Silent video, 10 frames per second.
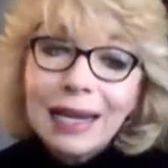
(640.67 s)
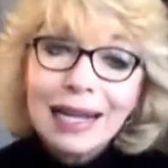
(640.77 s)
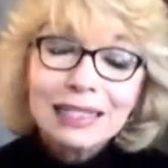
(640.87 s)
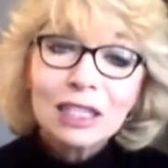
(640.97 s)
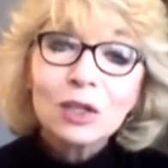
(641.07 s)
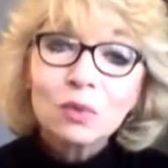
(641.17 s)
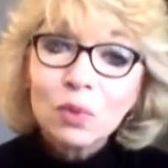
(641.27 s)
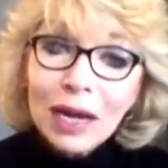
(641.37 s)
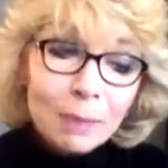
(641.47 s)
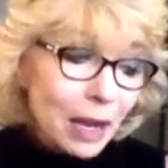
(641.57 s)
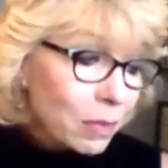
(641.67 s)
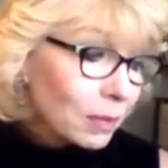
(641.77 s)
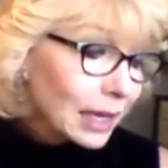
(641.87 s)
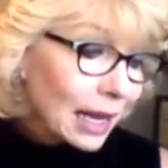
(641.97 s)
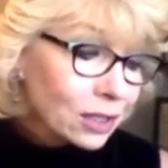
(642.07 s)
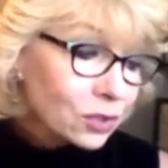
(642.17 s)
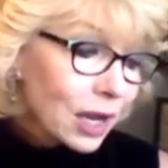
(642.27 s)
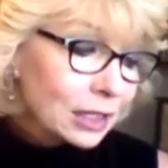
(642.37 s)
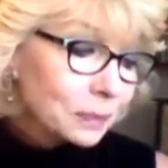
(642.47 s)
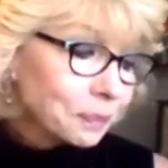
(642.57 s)
It has a great peppermint
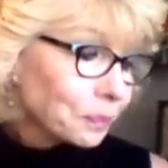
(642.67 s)
extract.